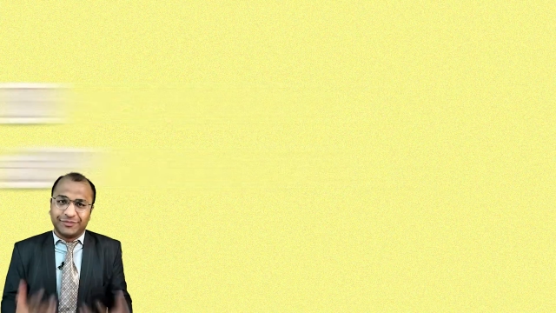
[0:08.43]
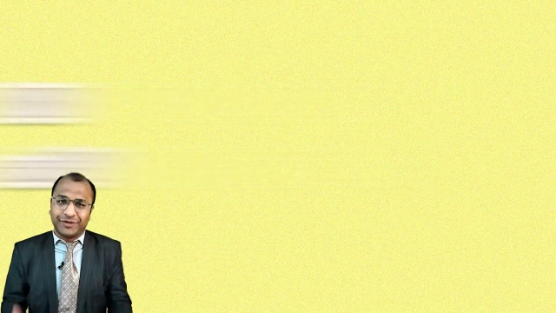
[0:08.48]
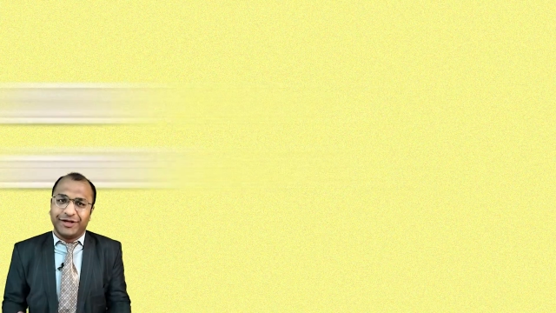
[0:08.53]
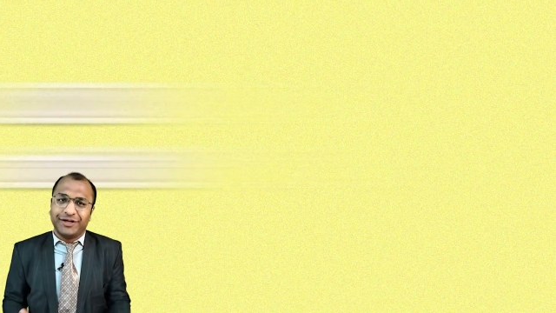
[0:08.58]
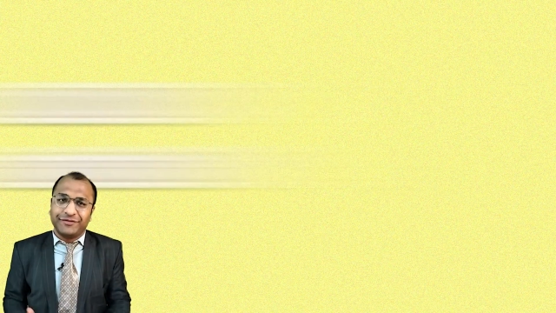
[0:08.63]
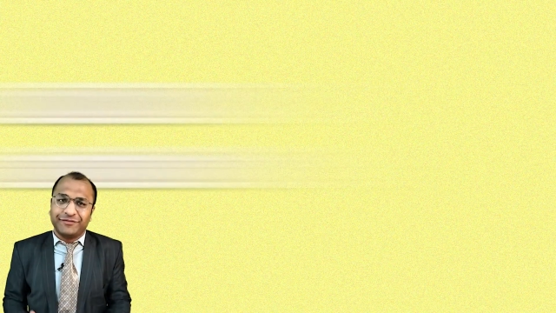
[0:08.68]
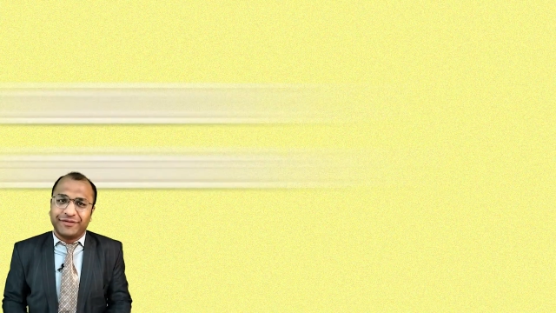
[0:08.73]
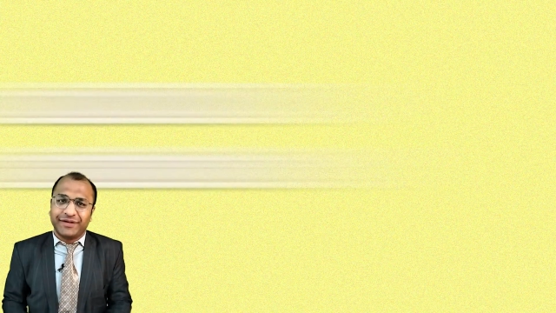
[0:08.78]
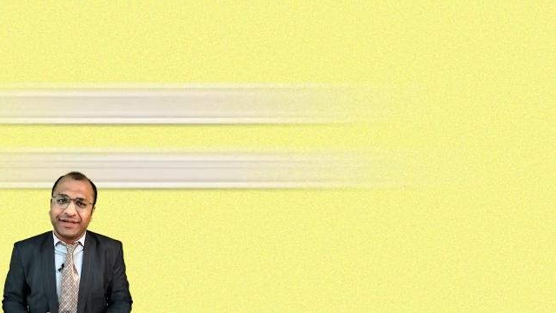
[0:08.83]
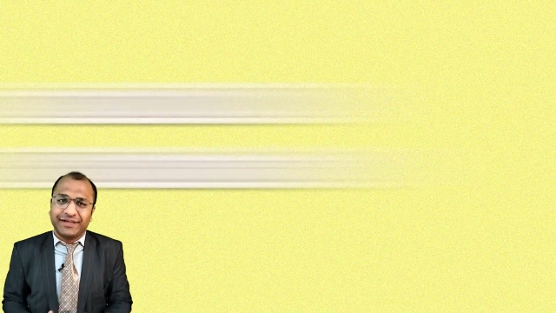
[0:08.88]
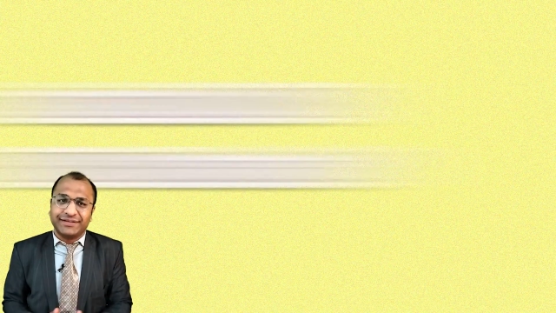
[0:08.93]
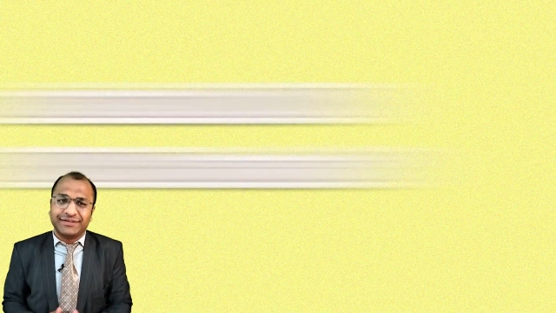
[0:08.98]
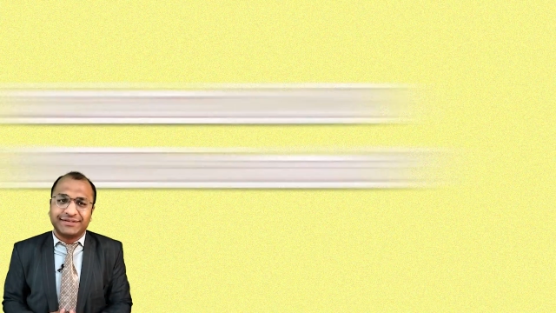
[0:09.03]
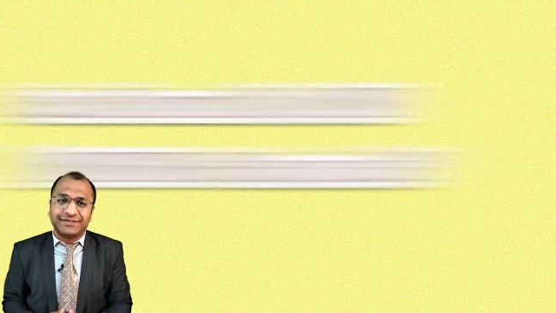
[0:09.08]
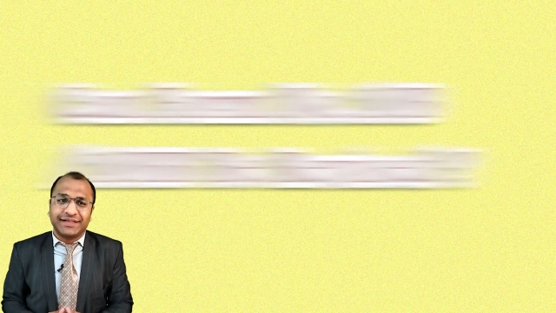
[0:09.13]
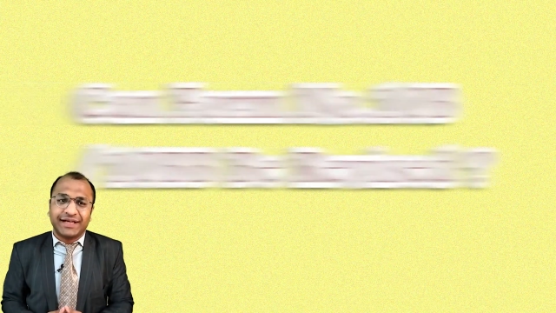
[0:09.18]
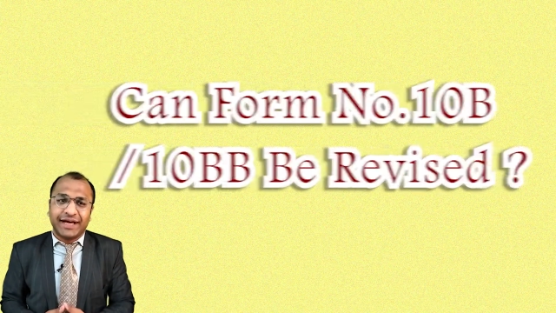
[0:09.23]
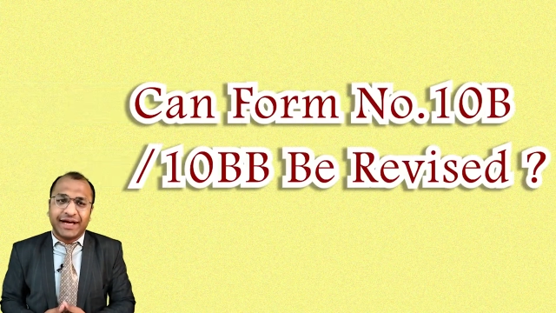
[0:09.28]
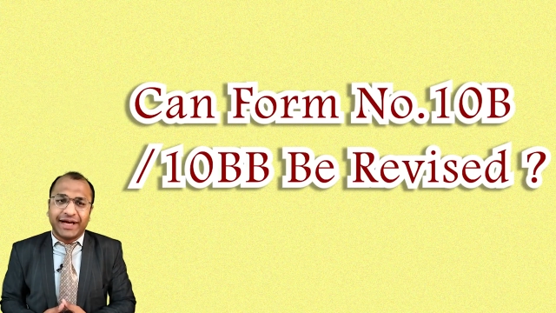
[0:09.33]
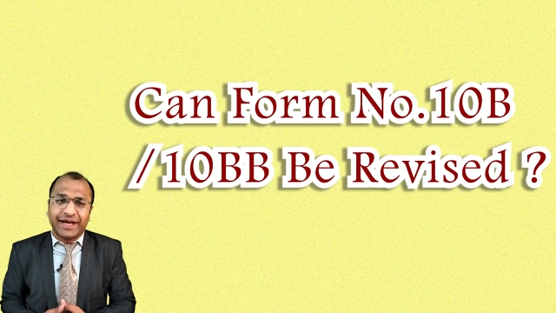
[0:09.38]
morning
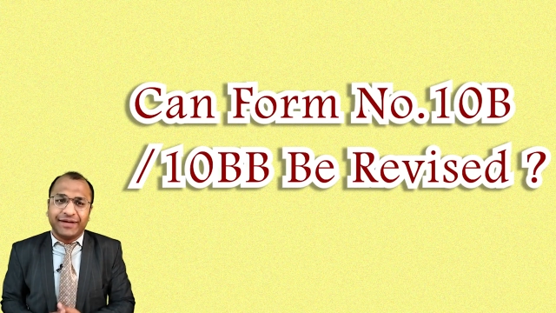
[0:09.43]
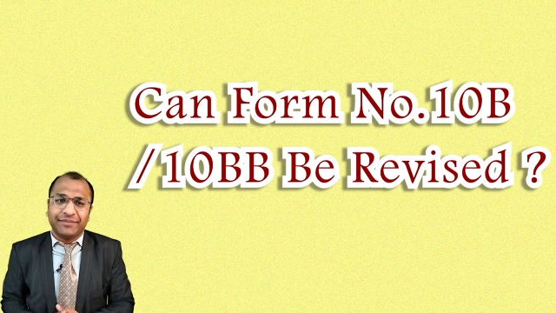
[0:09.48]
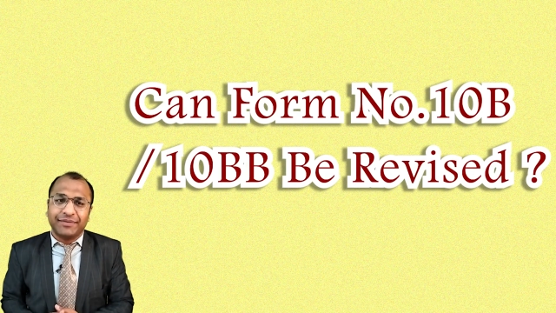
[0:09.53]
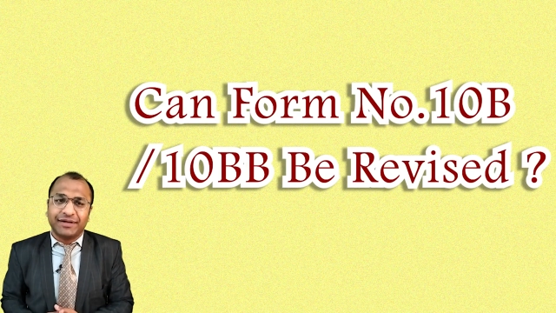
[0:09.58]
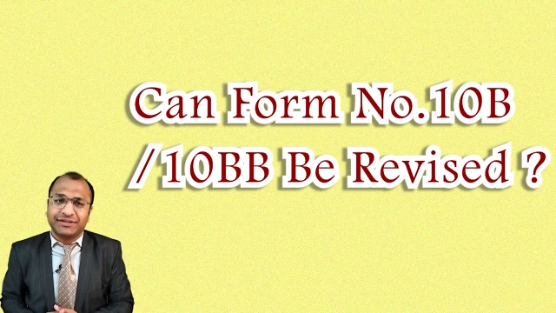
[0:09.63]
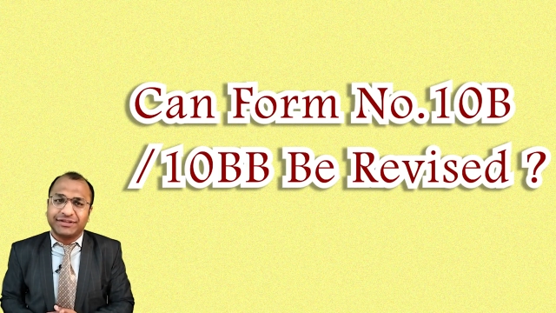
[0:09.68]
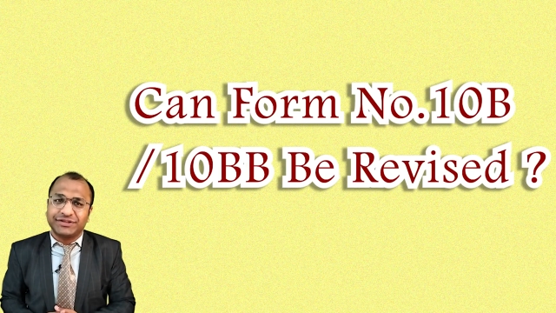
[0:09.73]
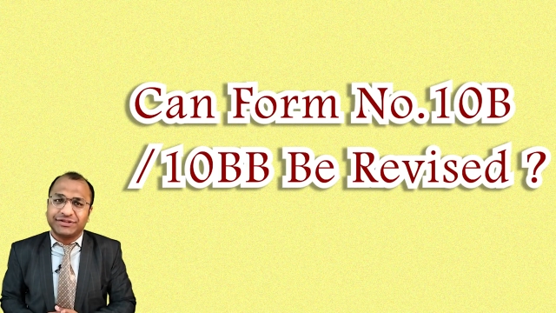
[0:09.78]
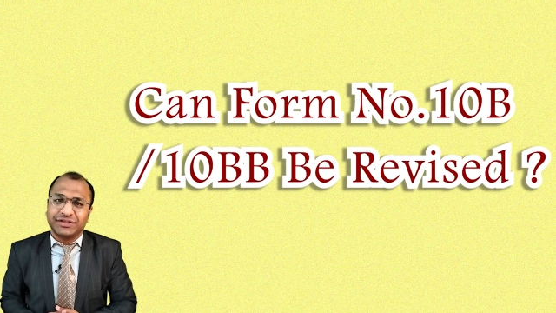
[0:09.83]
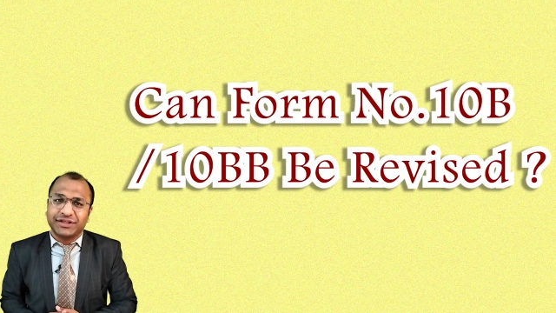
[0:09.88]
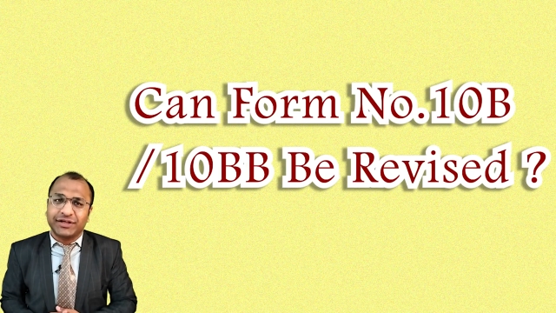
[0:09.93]
friends, I am Ashish